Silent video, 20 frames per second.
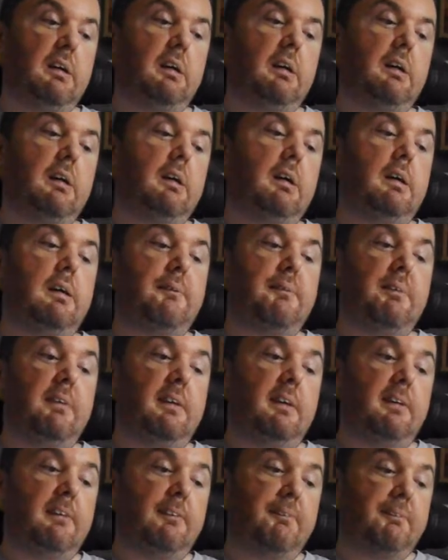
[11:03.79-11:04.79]
But
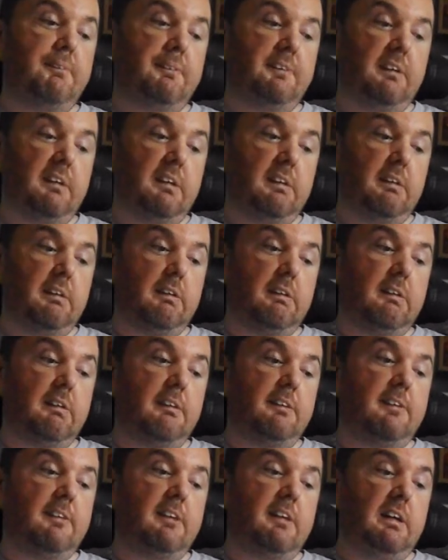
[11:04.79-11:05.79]
this in particular
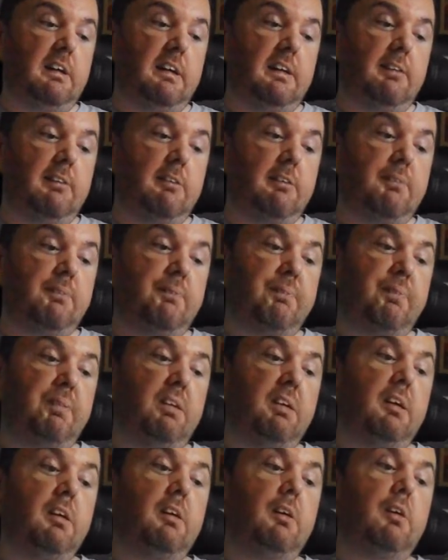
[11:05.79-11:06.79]
says,
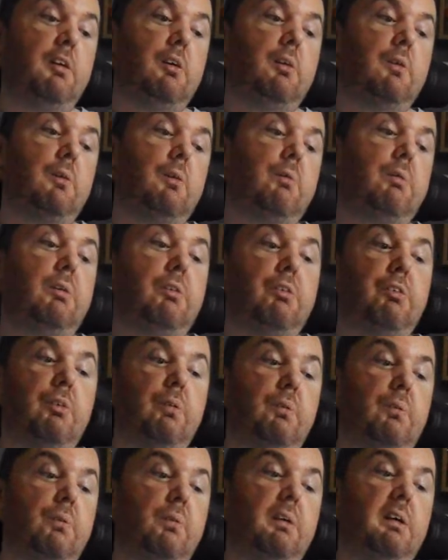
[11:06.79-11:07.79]
almost
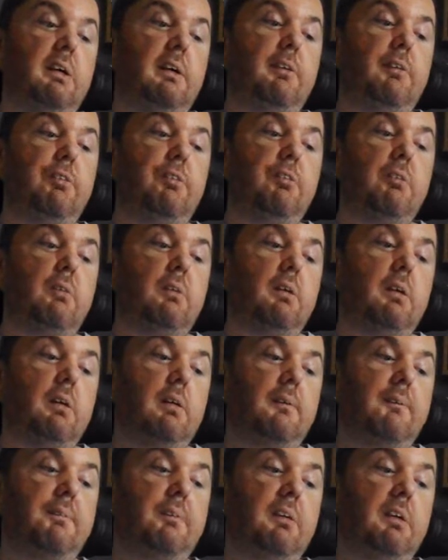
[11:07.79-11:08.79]
all kids growing
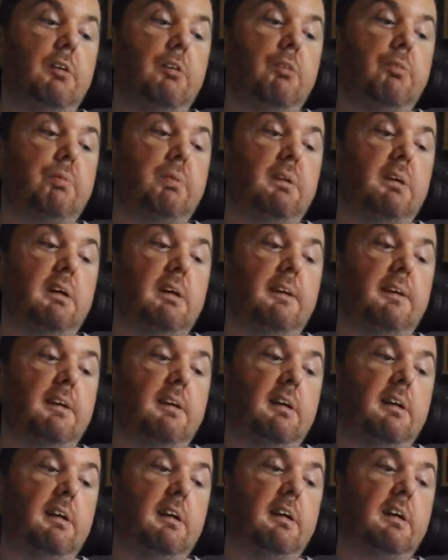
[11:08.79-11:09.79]
up in Japan
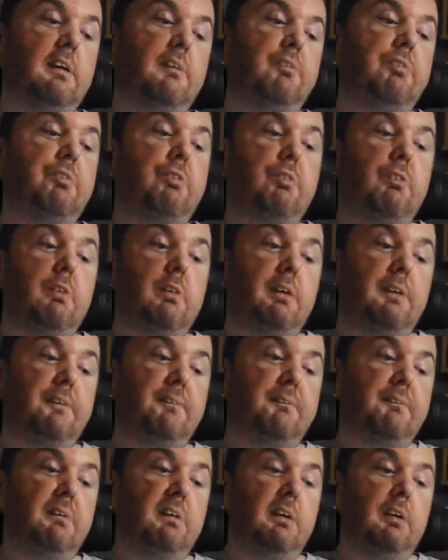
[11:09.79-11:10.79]
have tried
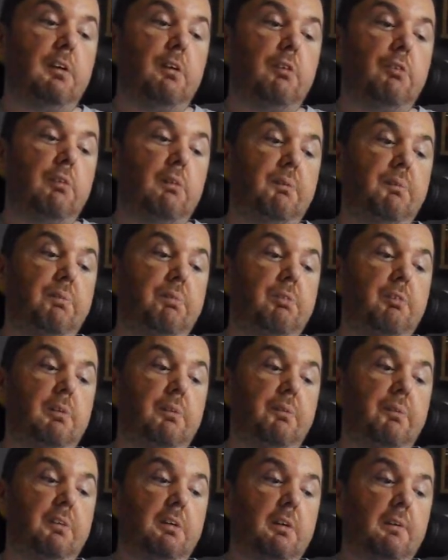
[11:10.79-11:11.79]
melon cream
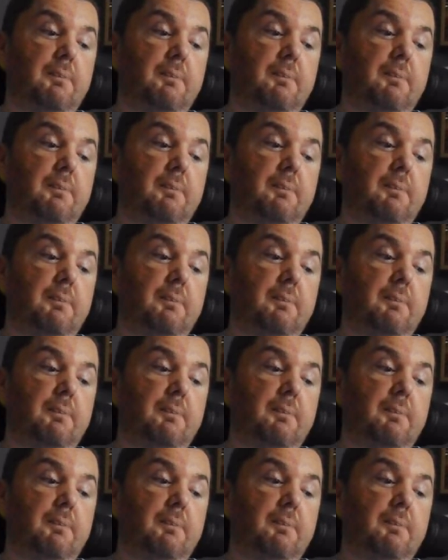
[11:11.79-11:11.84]
soda.